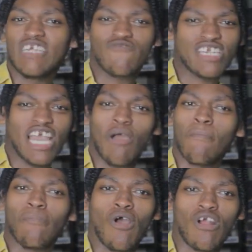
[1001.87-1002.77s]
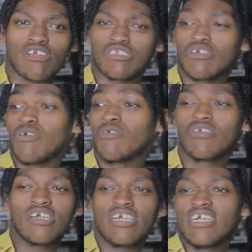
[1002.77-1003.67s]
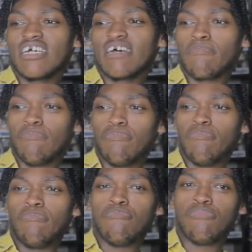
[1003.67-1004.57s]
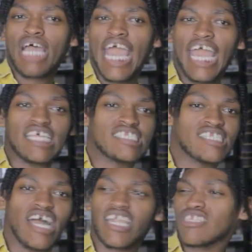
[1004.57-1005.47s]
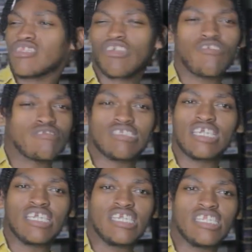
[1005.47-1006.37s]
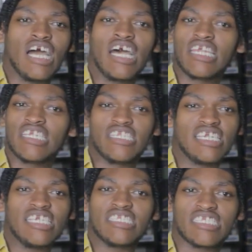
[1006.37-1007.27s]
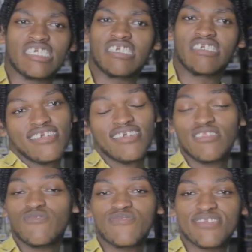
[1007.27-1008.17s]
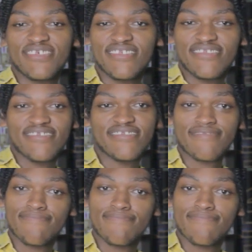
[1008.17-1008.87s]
If we count Boruto, past like 1300, easy. He loses.